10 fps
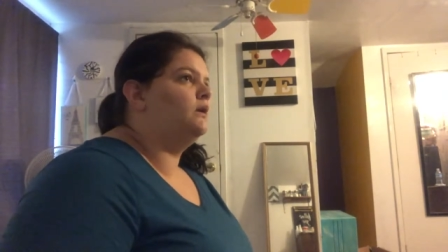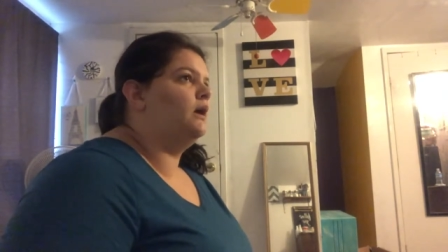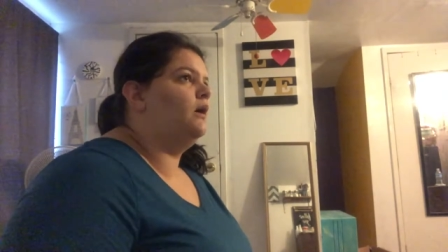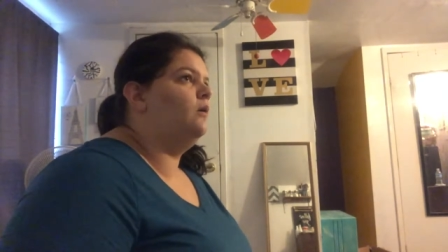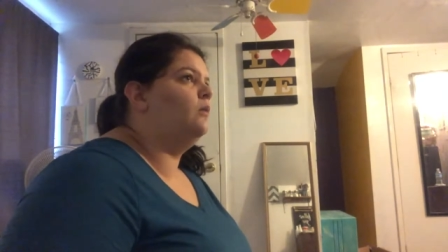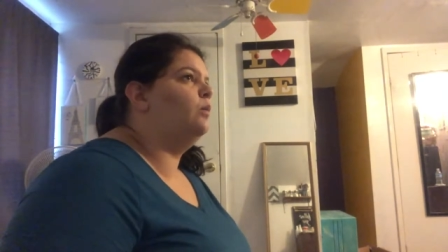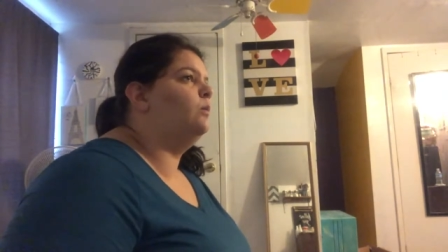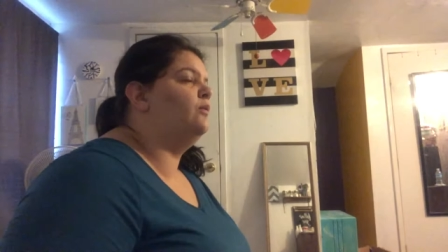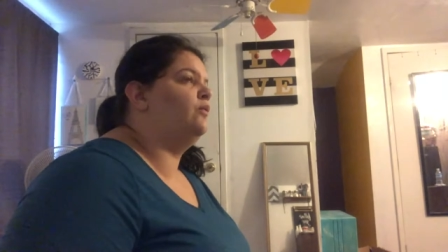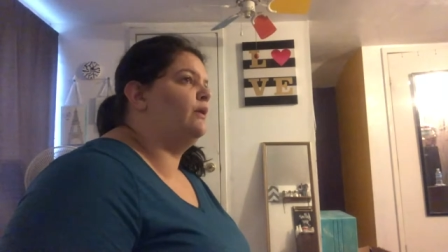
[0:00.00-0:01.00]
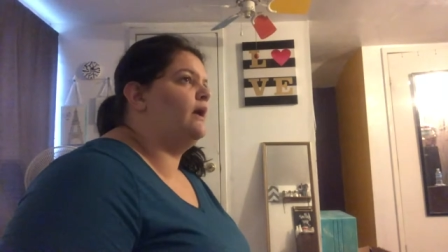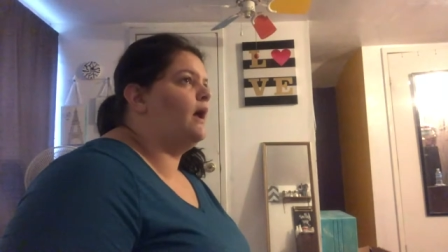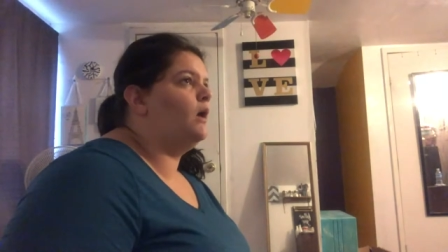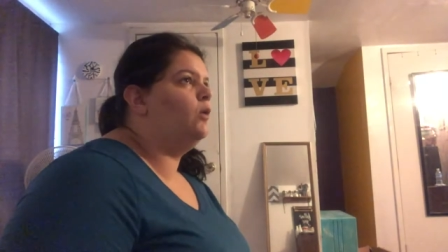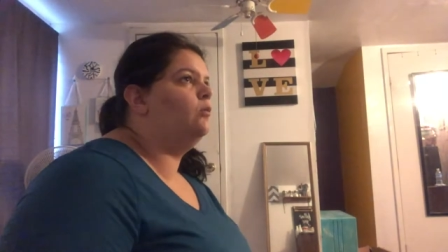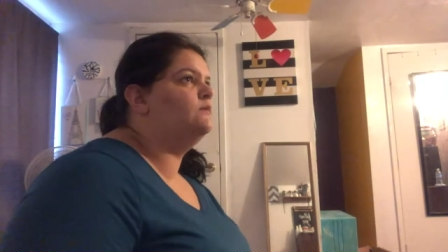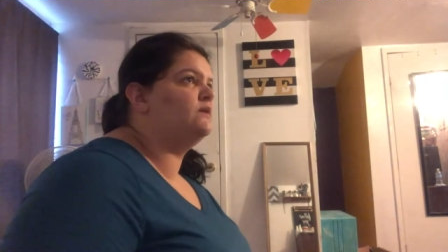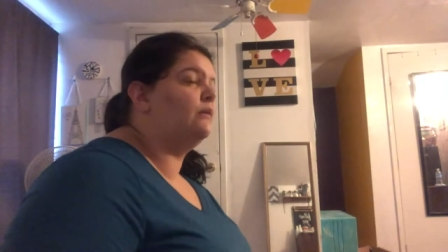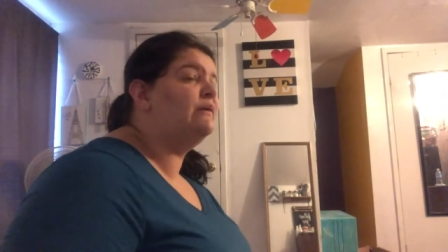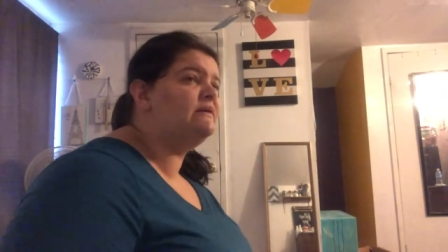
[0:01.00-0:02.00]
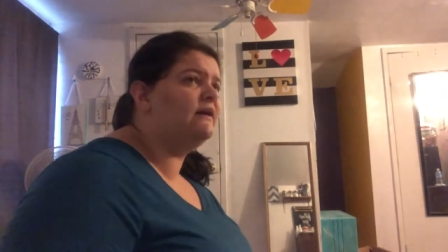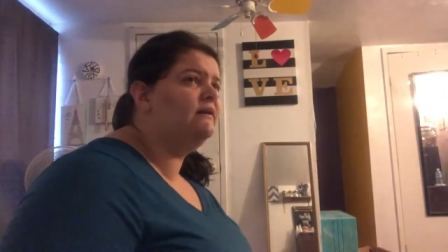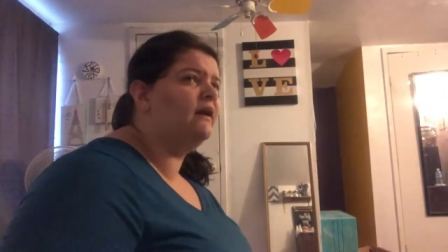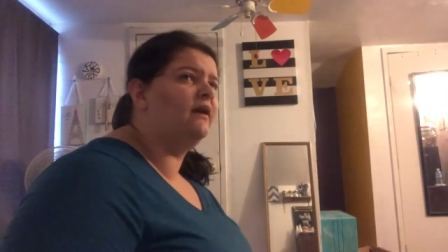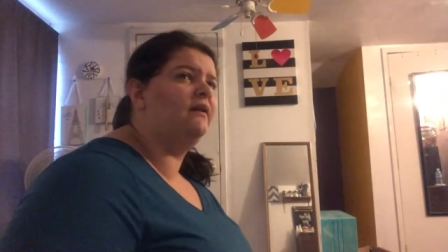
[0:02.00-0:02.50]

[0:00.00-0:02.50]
you know, before he got home, so I went down there